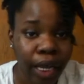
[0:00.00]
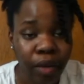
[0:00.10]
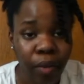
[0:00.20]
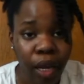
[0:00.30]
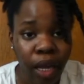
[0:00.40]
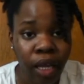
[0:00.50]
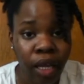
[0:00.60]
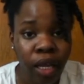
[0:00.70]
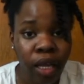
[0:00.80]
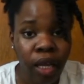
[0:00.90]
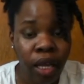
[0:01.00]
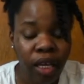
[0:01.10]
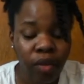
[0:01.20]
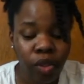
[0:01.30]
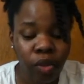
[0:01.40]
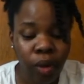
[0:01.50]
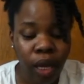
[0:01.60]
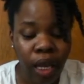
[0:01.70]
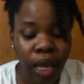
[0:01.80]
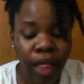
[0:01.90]
any which
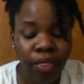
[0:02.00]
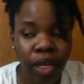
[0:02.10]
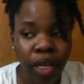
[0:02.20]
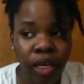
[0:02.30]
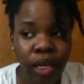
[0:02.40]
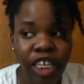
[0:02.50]
way and then